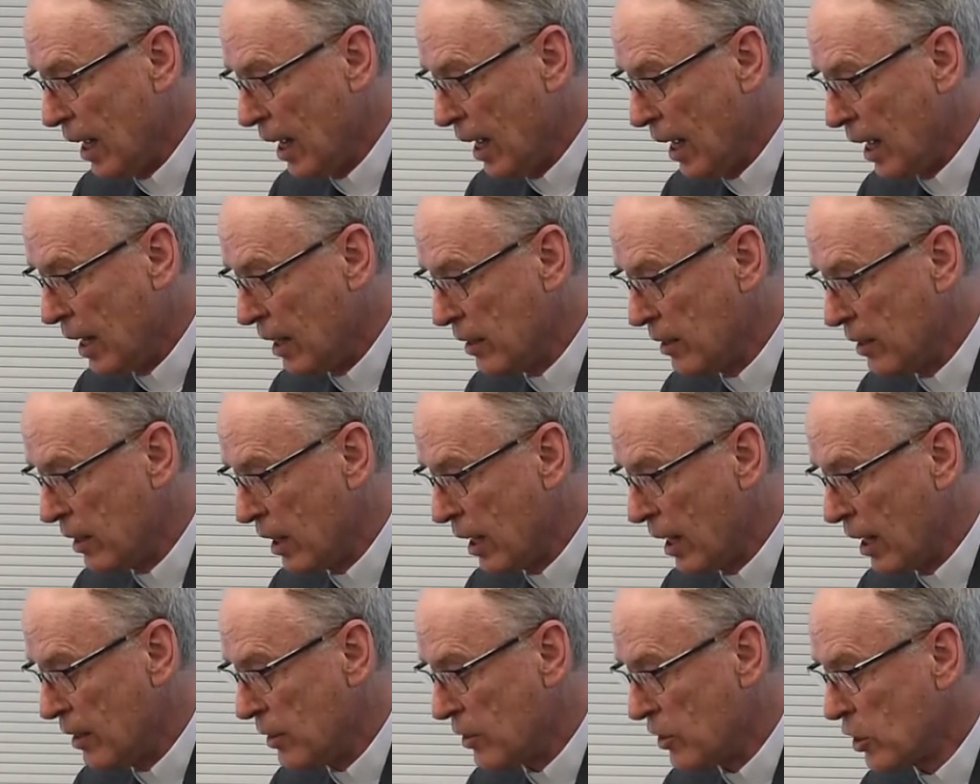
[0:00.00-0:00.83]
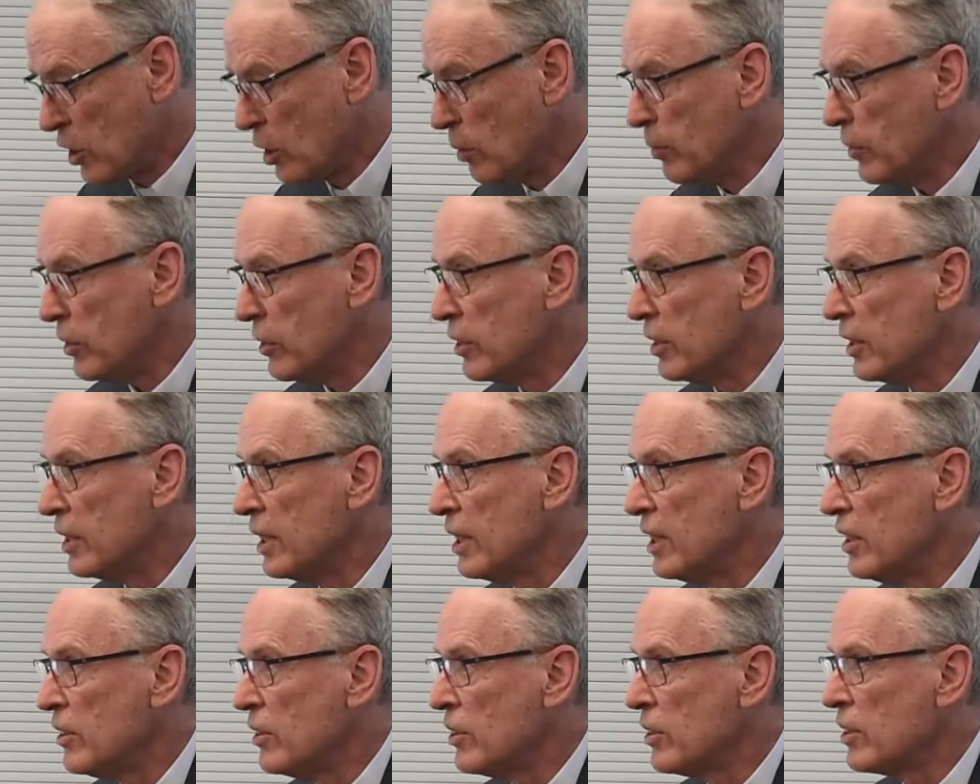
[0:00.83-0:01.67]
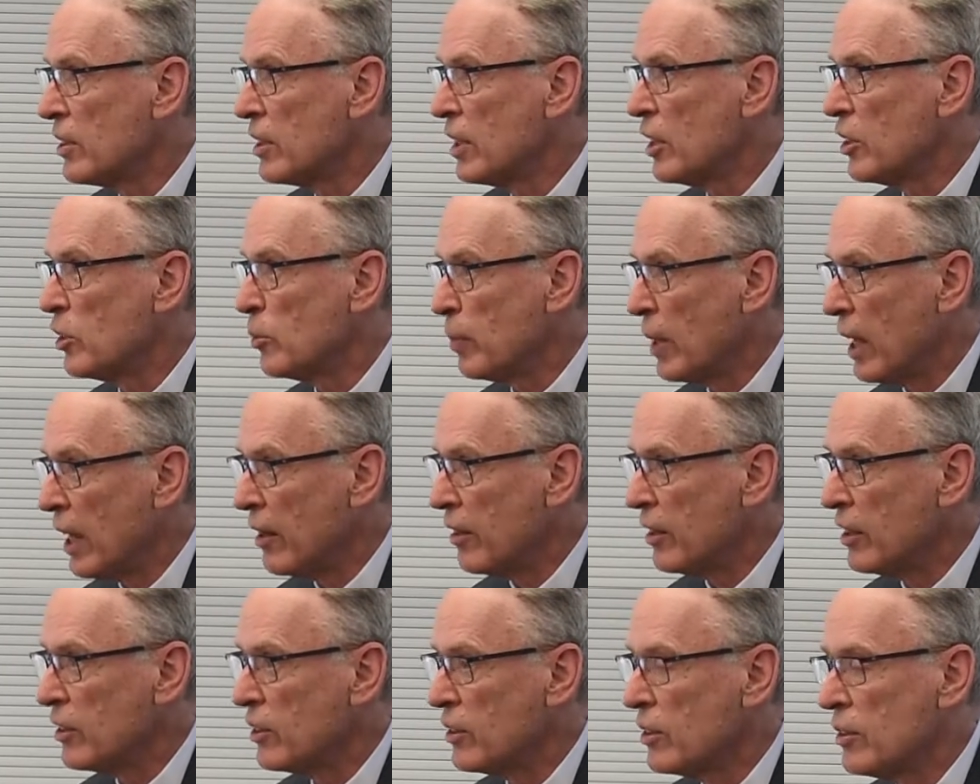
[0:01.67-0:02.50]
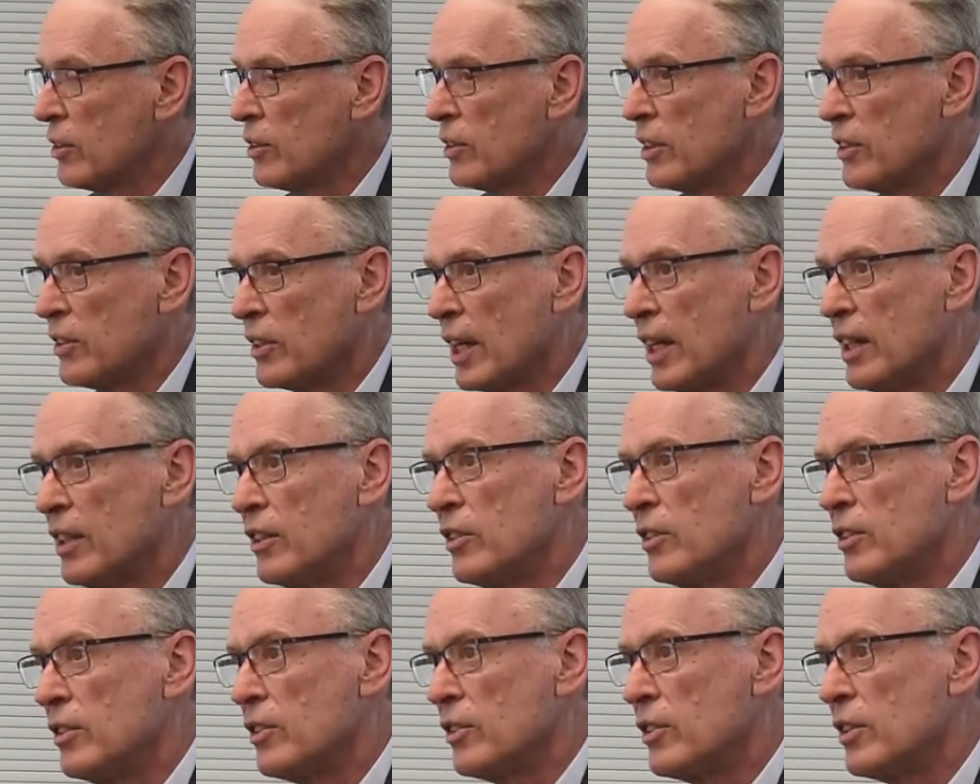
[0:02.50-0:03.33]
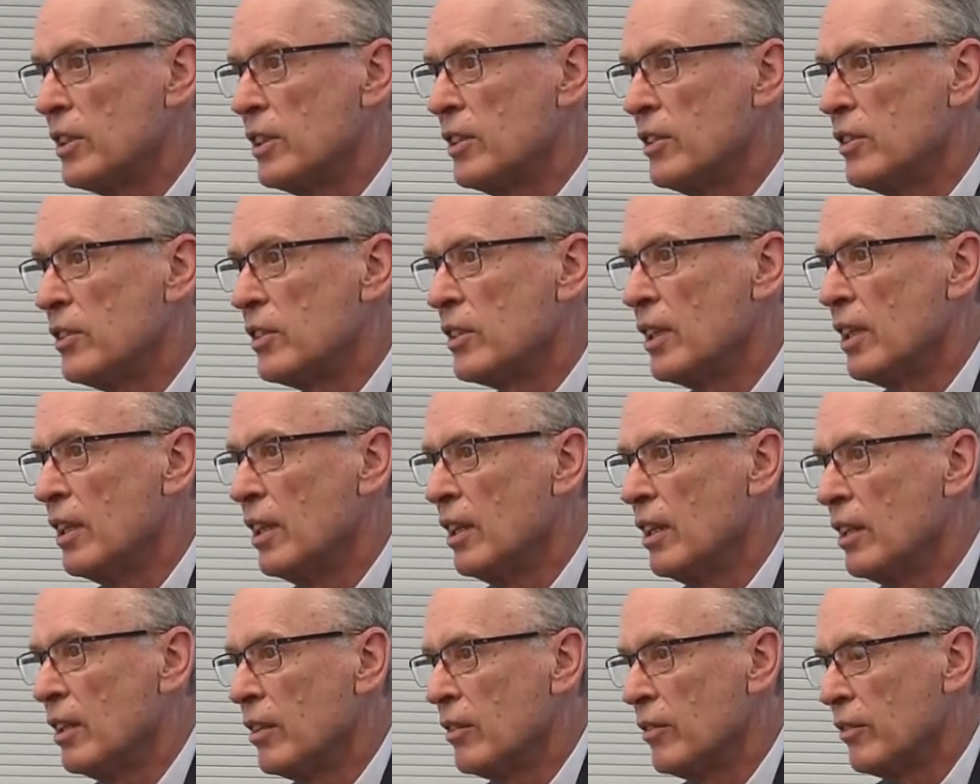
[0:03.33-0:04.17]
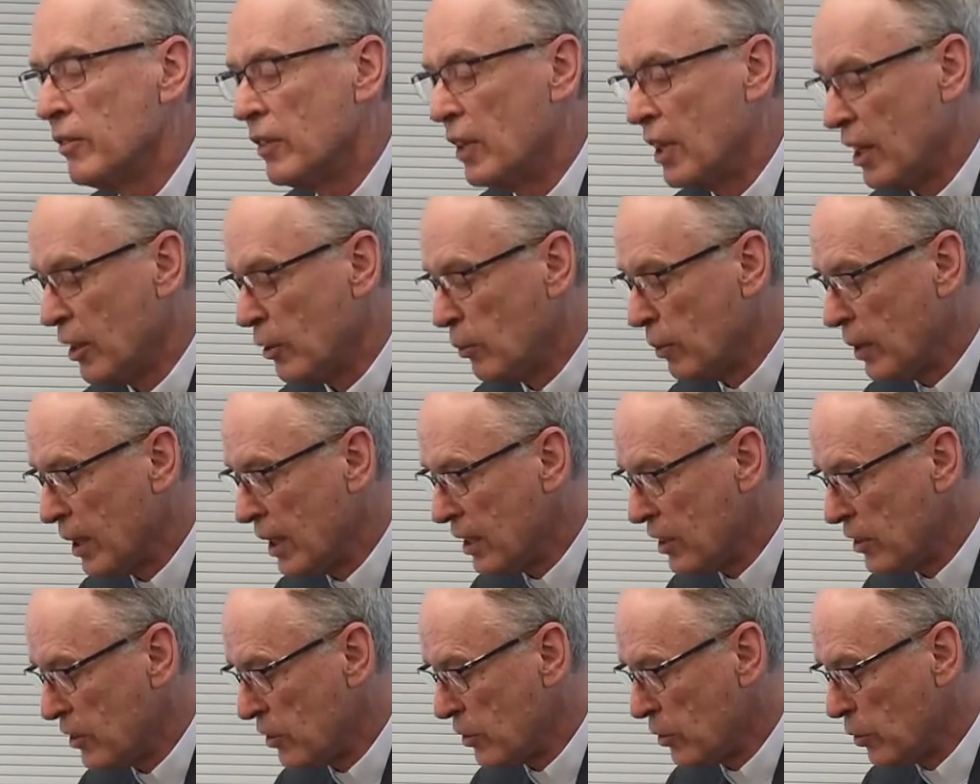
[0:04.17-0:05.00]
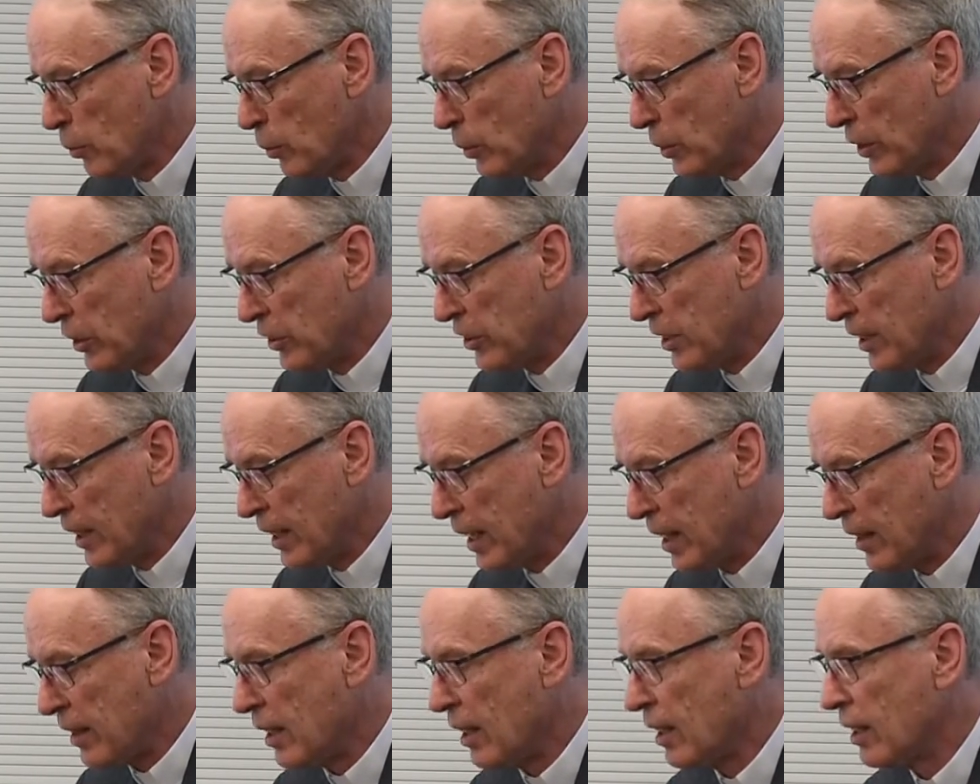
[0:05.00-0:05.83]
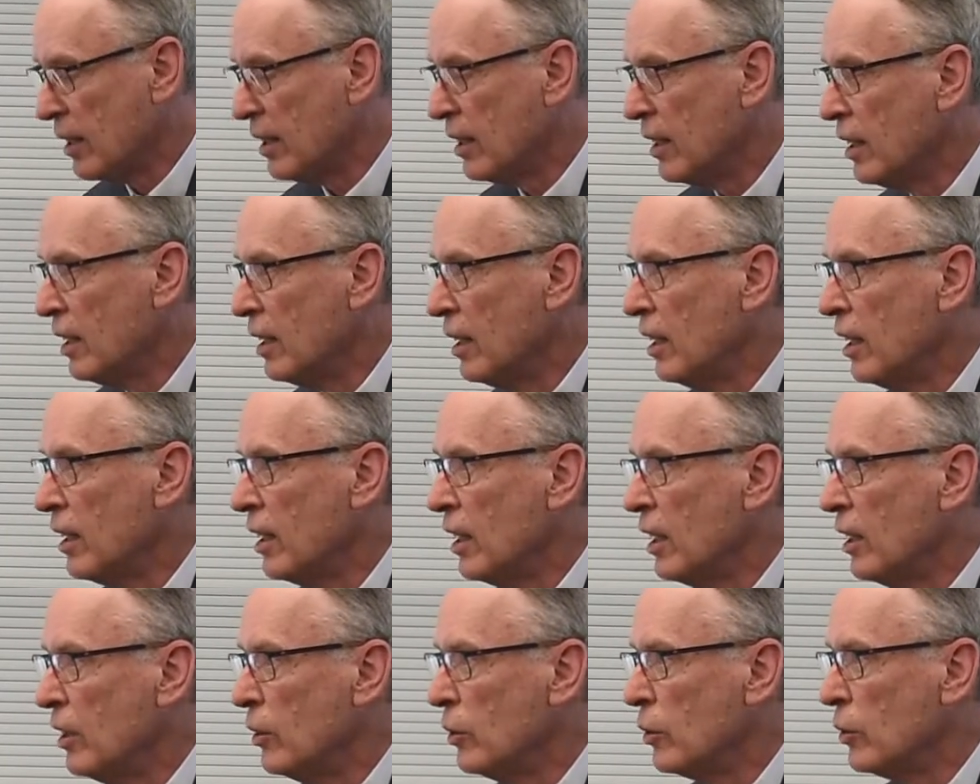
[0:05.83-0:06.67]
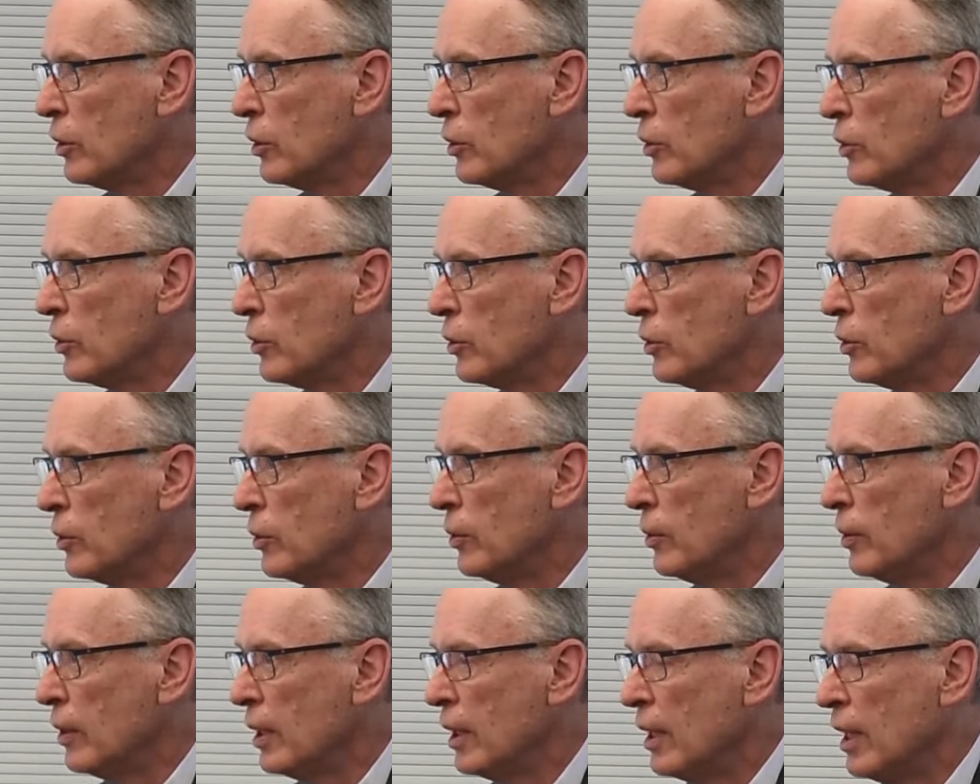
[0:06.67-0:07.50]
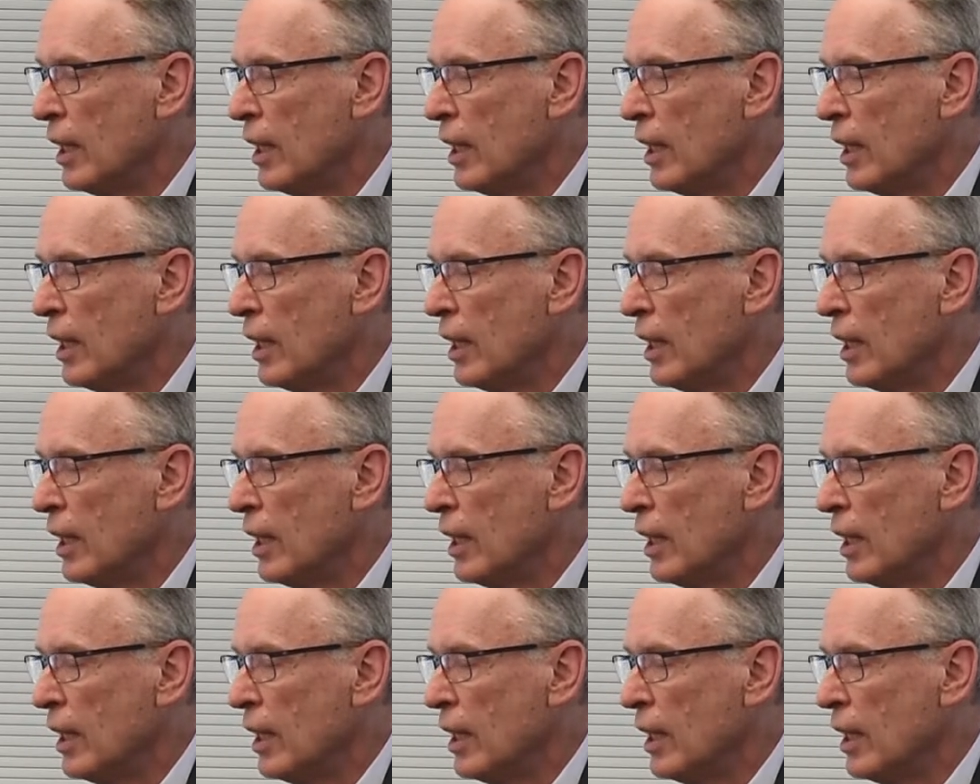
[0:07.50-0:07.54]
and as communities, as parishes, as agencies, to find ways to work together in order to